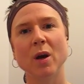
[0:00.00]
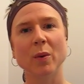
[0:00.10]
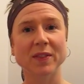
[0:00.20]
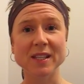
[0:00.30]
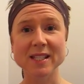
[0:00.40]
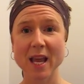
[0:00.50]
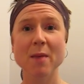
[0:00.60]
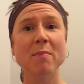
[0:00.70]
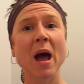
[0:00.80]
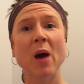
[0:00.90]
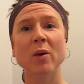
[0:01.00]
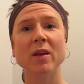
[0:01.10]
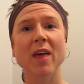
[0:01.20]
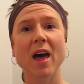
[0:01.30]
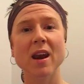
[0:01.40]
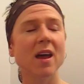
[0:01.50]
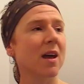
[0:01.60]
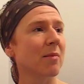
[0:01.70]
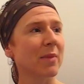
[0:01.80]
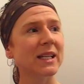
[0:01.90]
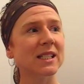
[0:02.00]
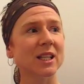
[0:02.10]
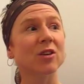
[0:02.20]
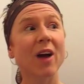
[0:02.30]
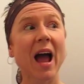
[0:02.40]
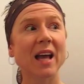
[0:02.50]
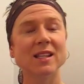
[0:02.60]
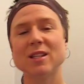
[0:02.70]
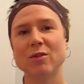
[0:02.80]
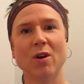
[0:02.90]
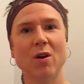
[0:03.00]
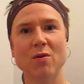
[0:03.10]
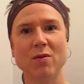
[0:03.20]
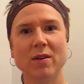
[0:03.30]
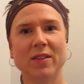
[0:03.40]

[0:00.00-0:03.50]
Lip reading: with the same power that makes the grass grow,